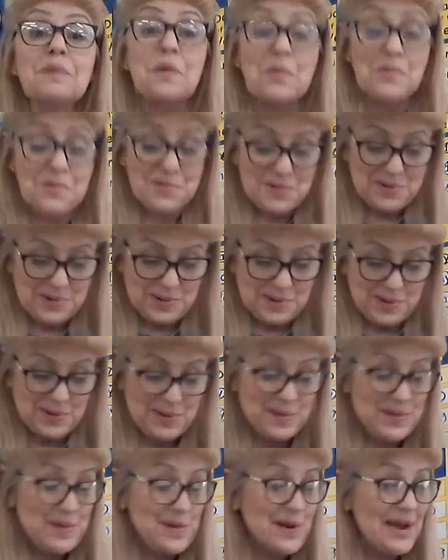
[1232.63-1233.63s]

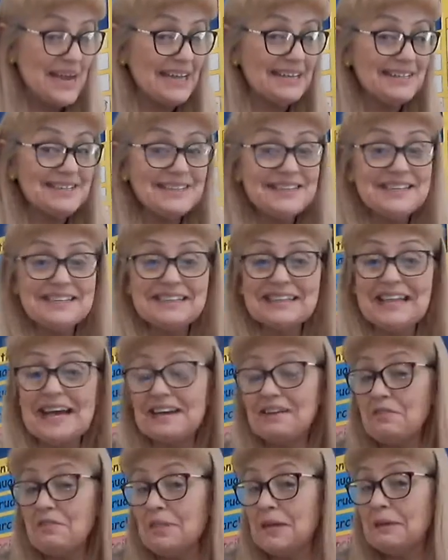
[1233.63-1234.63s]
Oh, I see a lot
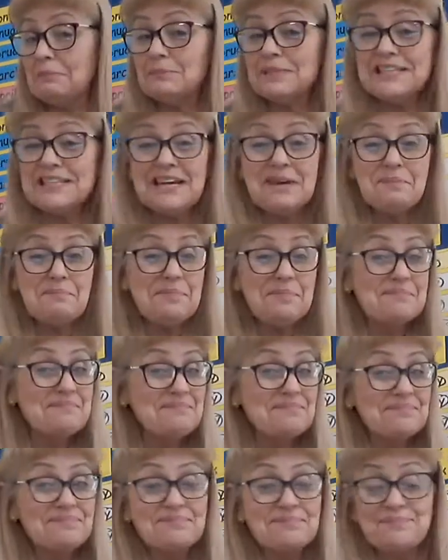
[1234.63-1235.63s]
of thumbs up.
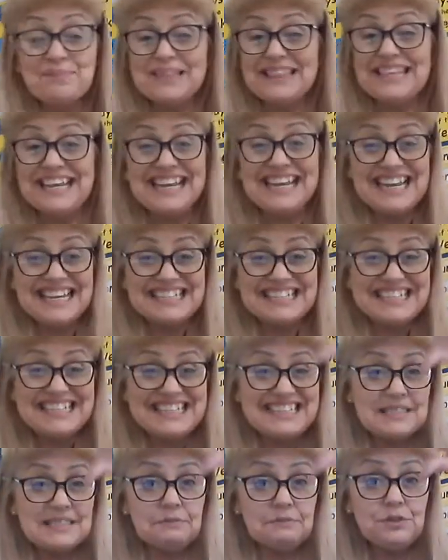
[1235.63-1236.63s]
But then I see
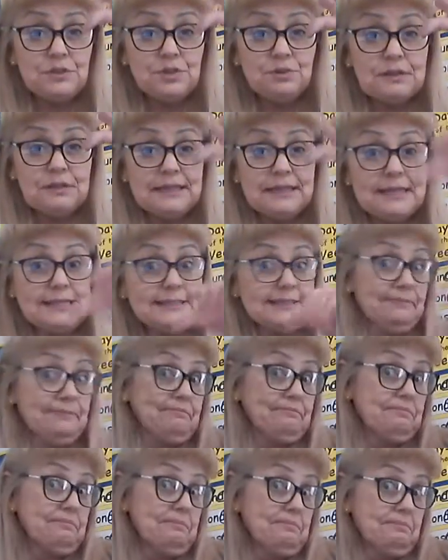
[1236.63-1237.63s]
some doing this.
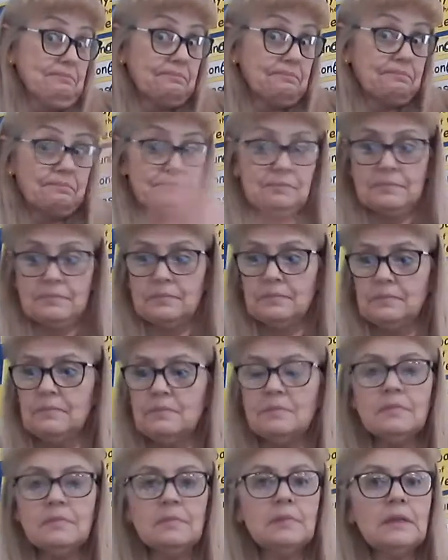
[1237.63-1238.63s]
Ooh,
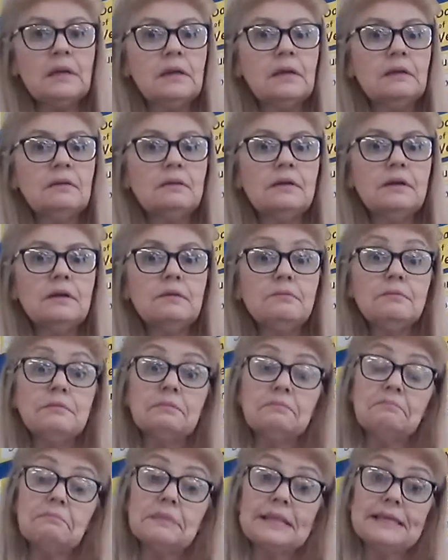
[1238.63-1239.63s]
I don't
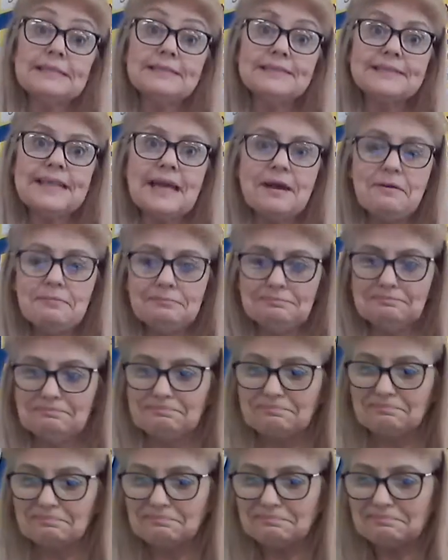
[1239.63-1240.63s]
know. Let's
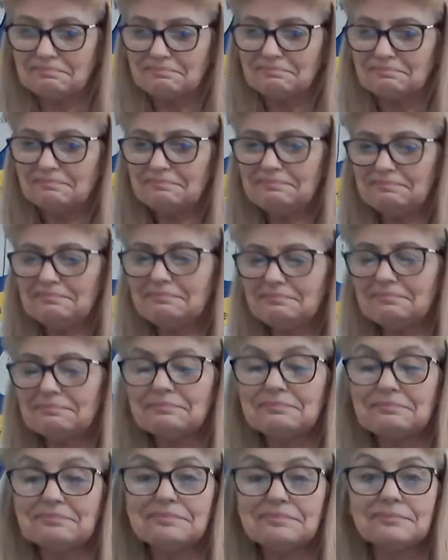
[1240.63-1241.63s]

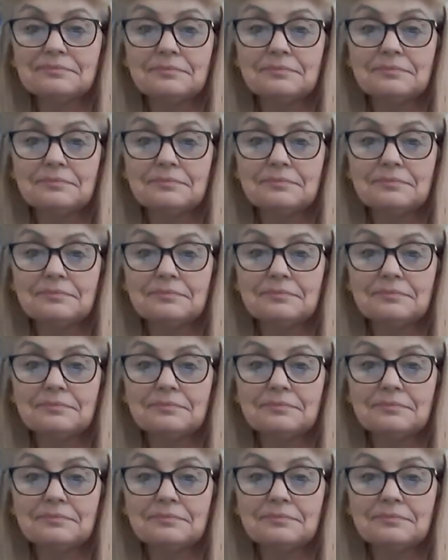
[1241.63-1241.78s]
count.